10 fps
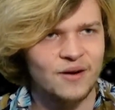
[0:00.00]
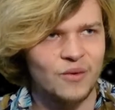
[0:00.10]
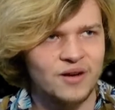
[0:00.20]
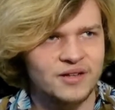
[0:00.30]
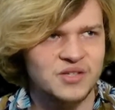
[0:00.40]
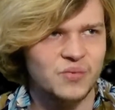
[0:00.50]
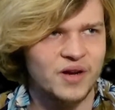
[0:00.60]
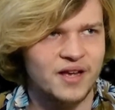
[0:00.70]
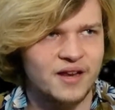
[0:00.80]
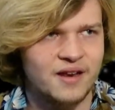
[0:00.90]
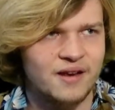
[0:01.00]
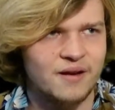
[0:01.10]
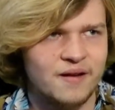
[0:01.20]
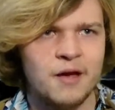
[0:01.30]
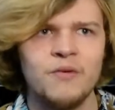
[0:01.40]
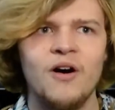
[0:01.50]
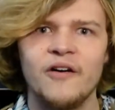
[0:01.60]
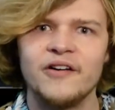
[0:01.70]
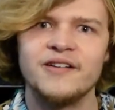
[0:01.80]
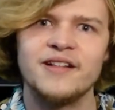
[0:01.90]
was when
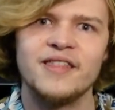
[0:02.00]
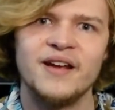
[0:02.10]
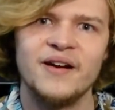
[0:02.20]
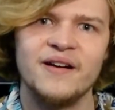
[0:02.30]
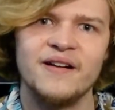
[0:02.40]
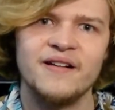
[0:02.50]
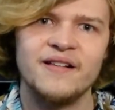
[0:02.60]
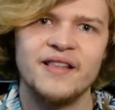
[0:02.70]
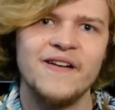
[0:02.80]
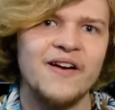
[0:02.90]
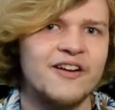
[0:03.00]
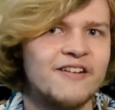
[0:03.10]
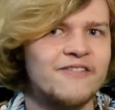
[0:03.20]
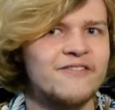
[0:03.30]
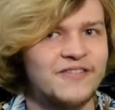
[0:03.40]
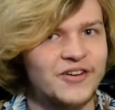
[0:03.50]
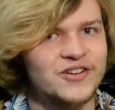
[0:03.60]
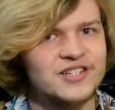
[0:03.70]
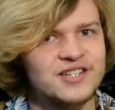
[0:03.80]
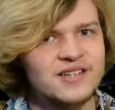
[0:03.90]
MR did their very
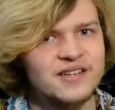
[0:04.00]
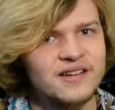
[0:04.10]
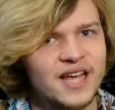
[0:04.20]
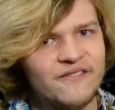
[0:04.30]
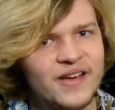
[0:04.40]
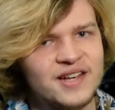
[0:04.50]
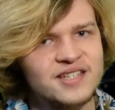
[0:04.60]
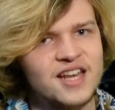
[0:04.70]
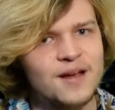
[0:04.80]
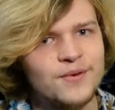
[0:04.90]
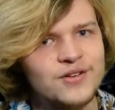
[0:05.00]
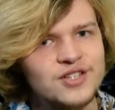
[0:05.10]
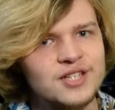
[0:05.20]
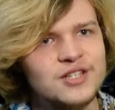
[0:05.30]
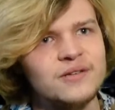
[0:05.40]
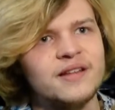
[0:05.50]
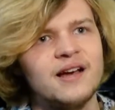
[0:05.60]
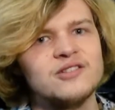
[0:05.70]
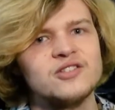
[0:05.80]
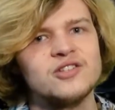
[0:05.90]
first FX sabers in
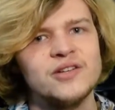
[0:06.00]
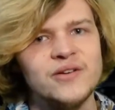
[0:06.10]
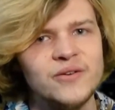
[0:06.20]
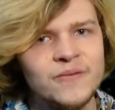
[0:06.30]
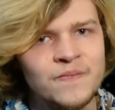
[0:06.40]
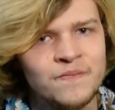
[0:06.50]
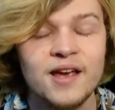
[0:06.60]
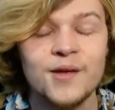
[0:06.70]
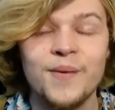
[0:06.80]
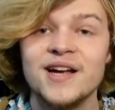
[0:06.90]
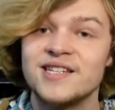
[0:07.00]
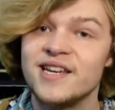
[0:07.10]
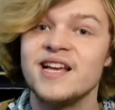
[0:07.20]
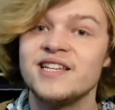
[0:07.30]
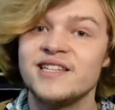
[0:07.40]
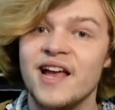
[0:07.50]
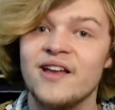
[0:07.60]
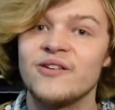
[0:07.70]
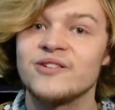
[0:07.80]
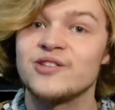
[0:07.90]
2002. And by today's
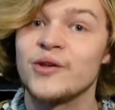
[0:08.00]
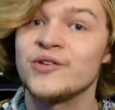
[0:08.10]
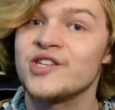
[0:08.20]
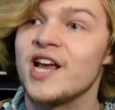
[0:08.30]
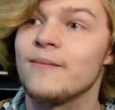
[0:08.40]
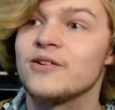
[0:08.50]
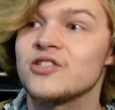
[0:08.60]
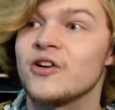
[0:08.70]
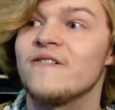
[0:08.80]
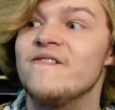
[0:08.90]
standards, those sabers are